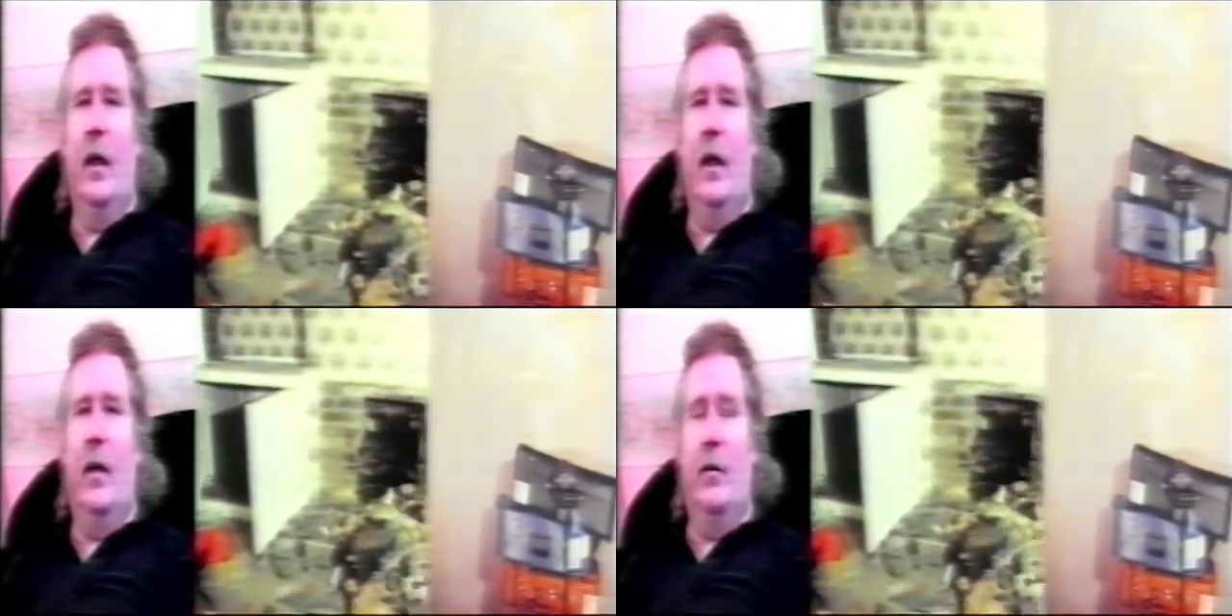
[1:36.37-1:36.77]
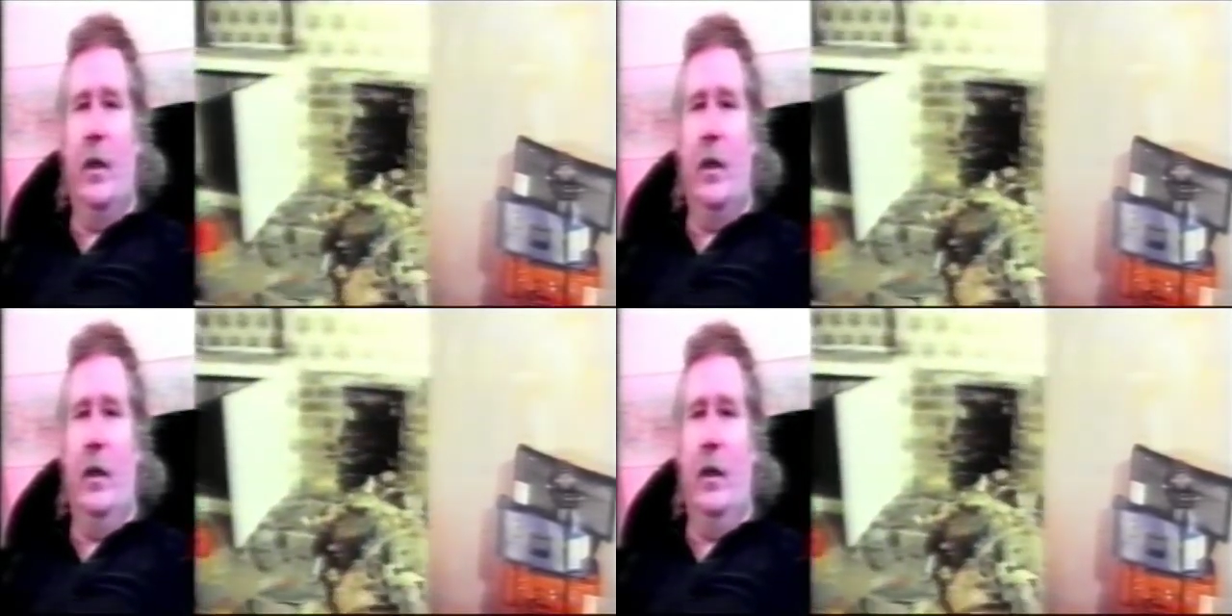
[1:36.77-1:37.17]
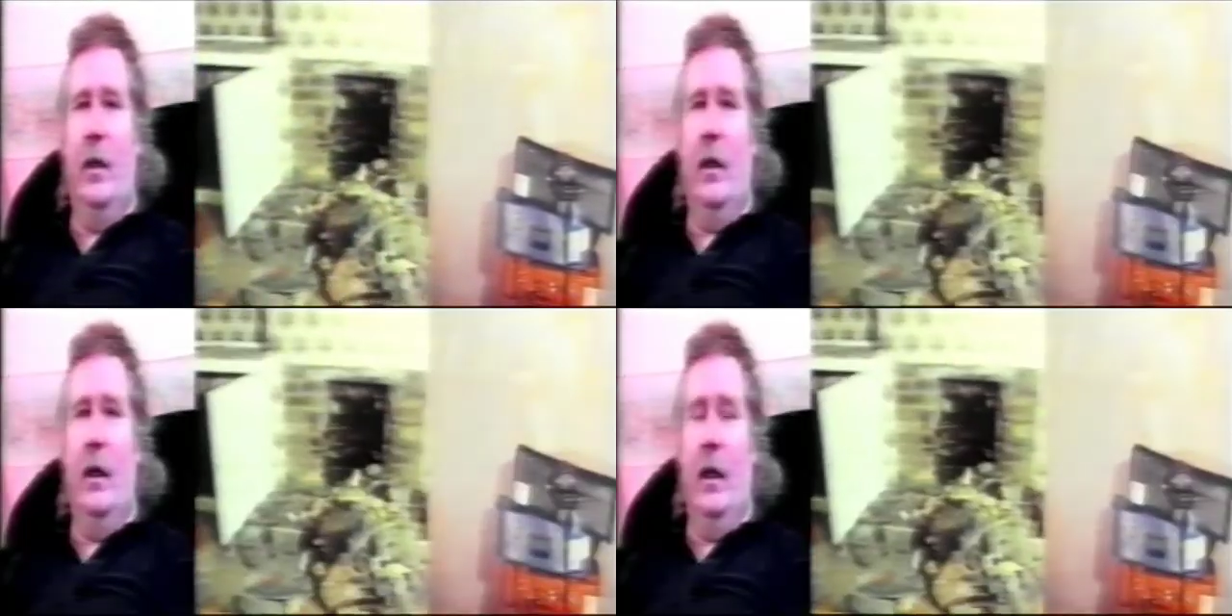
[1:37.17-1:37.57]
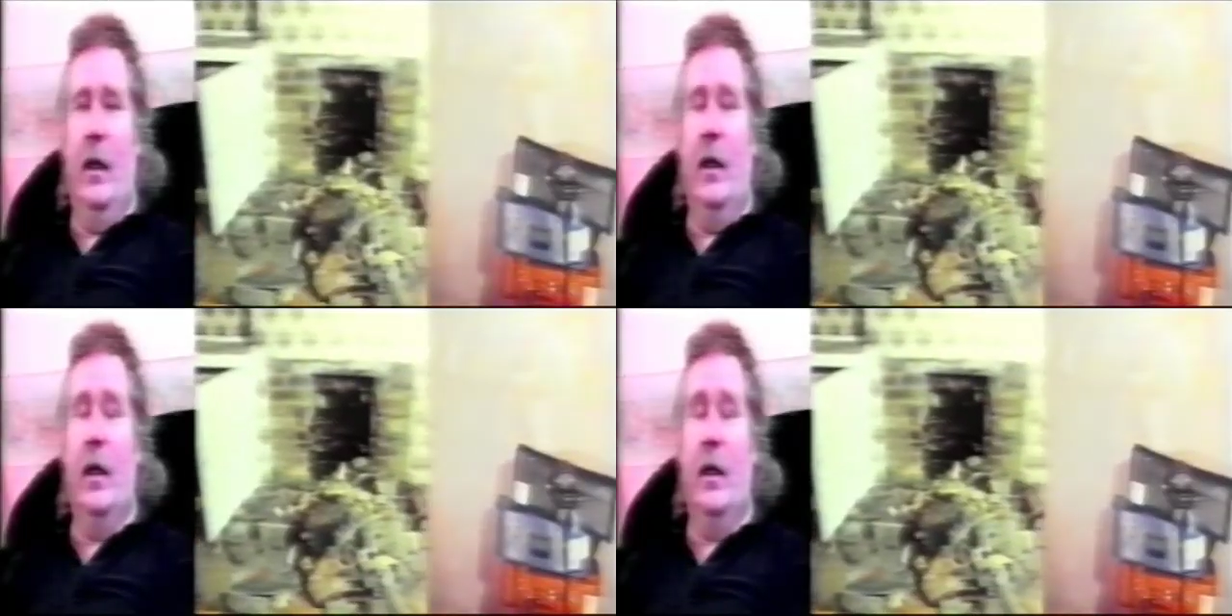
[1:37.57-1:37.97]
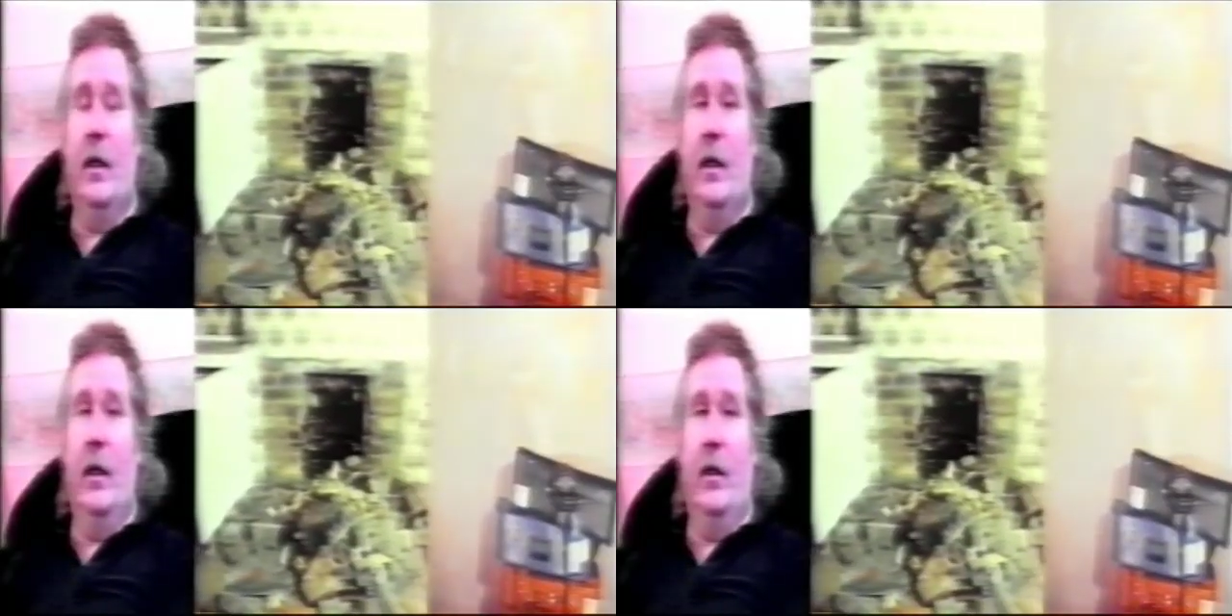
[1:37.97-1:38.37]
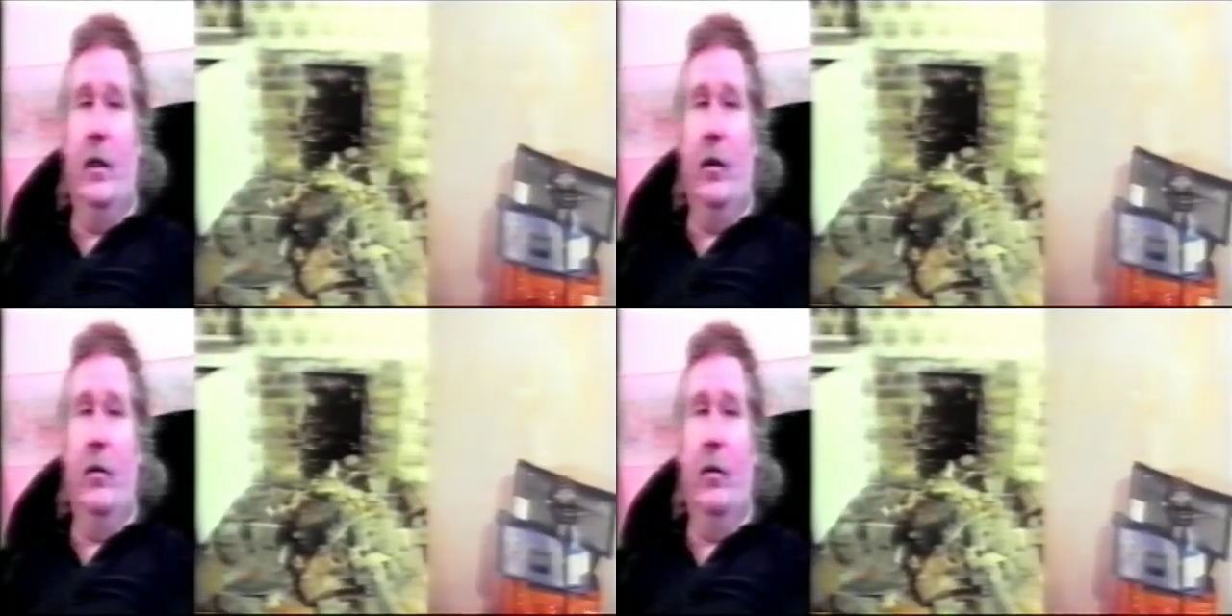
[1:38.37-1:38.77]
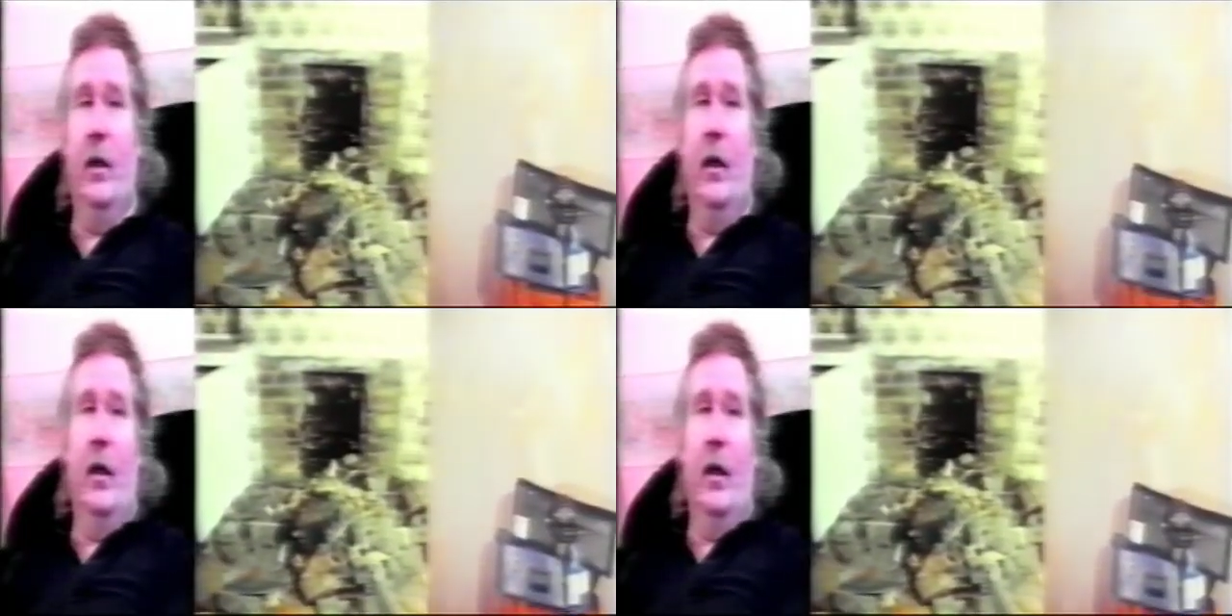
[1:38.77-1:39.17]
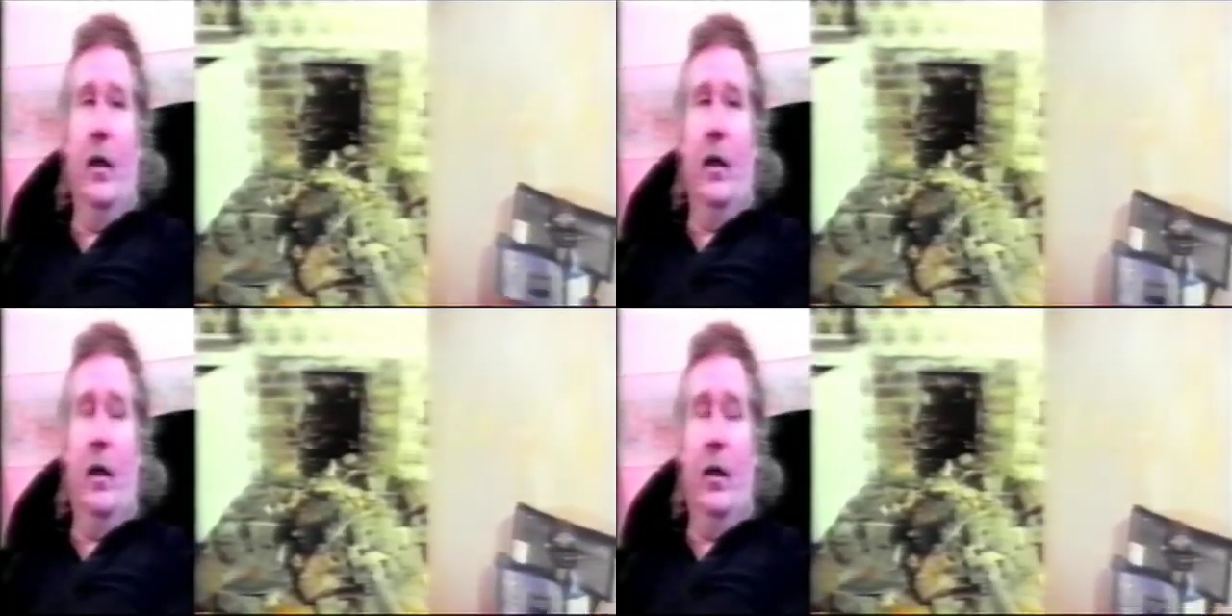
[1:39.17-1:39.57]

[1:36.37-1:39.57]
And it was in that state until the